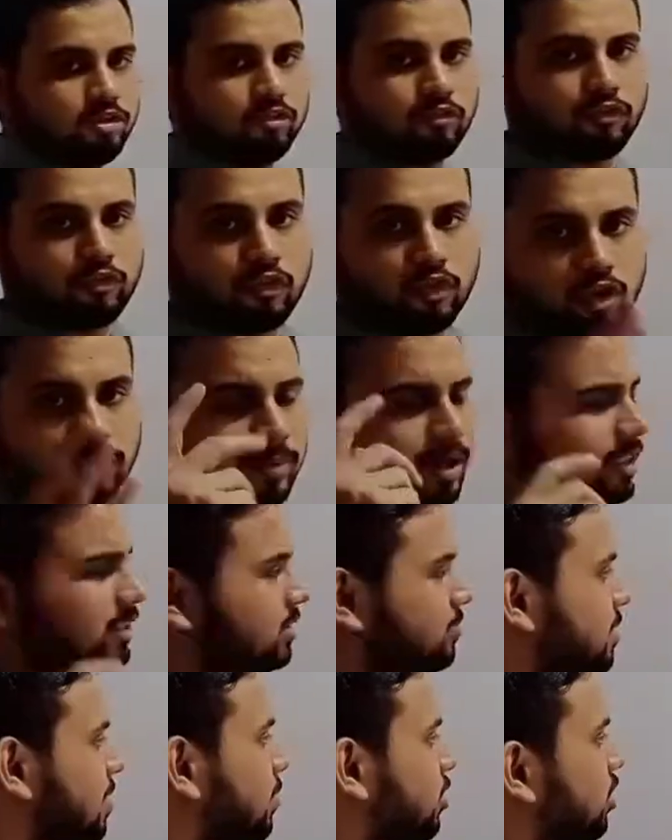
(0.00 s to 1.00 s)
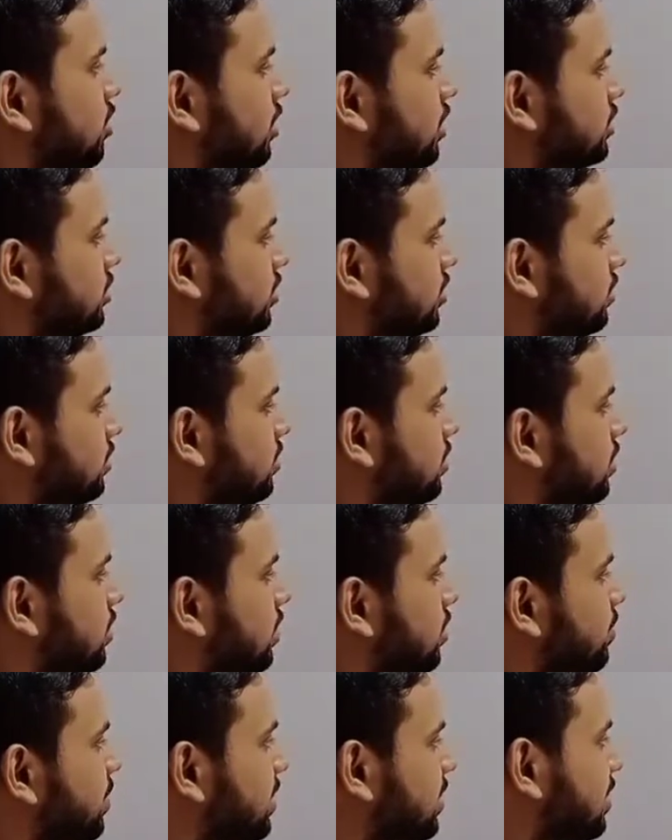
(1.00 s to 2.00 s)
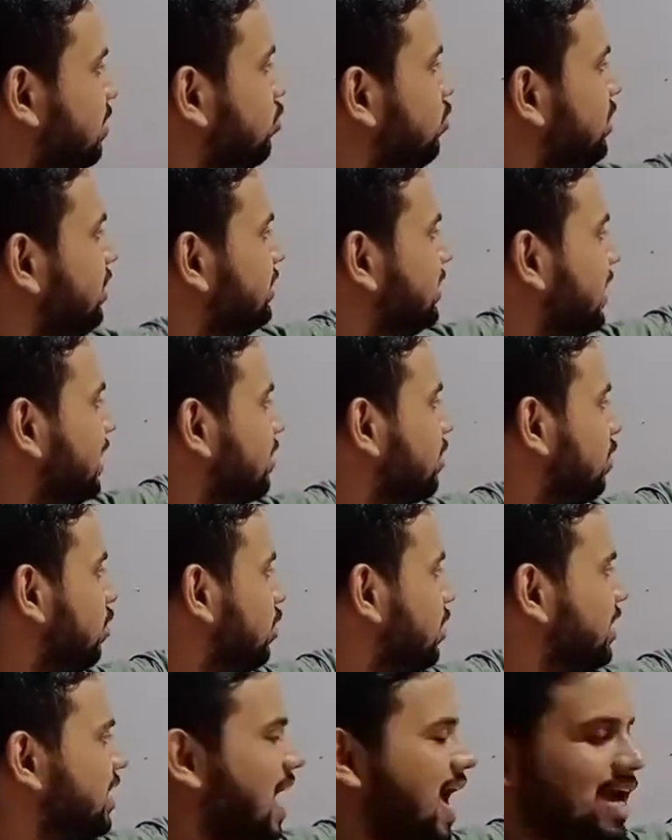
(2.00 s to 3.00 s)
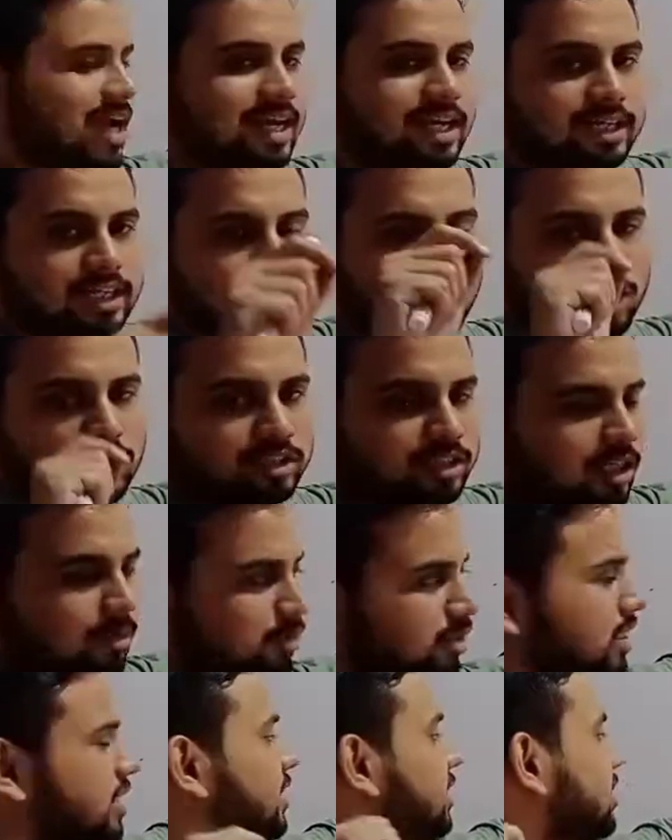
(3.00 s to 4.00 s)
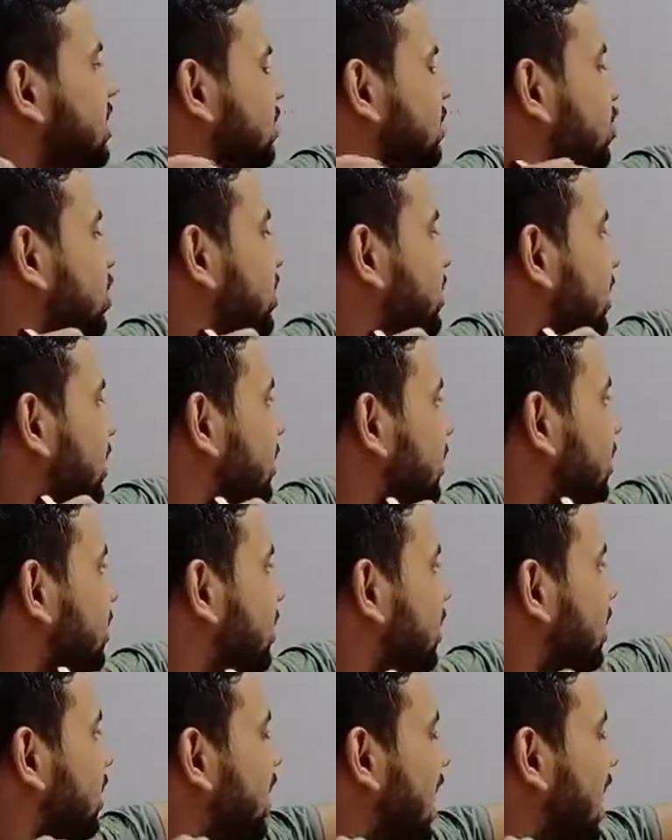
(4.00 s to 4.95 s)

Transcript: 4 bytes memory location. But we take only int pointer, integer pointer.